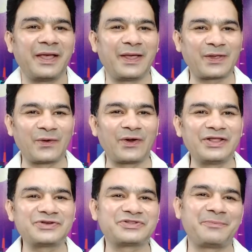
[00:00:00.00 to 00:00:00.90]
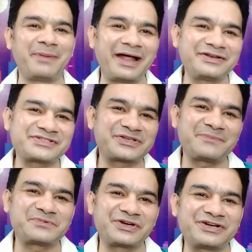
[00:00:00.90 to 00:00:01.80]
according to the band
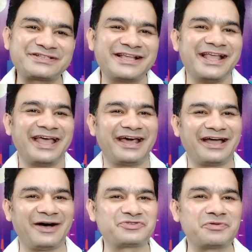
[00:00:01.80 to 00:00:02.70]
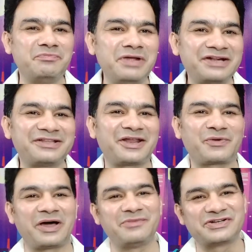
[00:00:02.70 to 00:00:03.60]
descriptors, and how to meet the
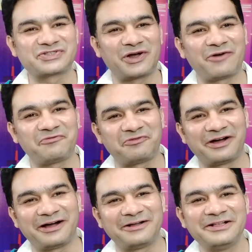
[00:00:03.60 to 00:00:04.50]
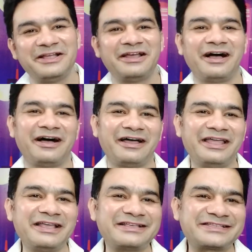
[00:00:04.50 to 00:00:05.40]
requirements of
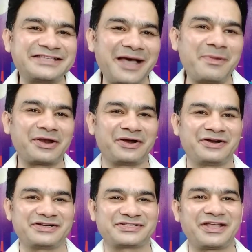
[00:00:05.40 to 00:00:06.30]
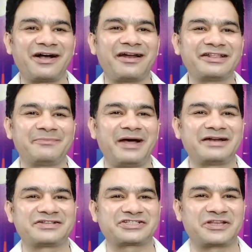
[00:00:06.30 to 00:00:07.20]
examiners regarding the
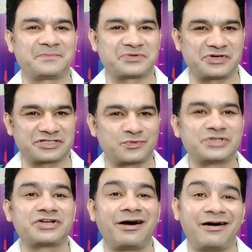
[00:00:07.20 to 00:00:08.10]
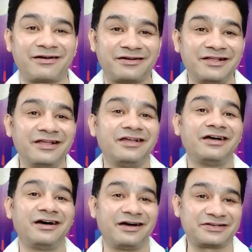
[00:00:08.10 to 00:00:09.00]
band descriptors, which are
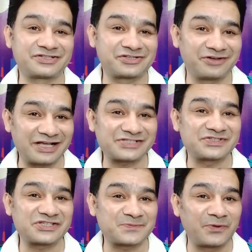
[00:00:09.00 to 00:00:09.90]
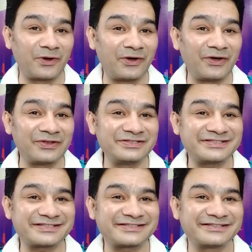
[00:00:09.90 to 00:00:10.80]
task
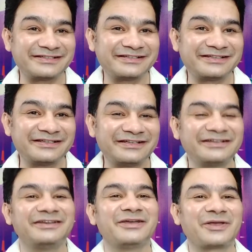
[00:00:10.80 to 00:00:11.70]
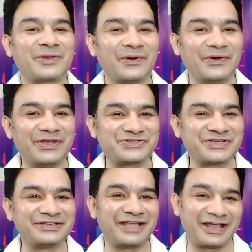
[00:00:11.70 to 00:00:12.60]
response,
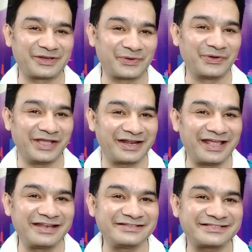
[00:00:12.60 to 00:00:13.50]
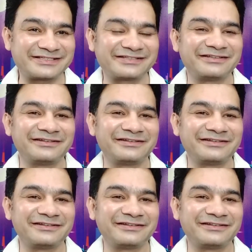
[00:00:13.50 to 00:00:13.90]
cohesion and coherence,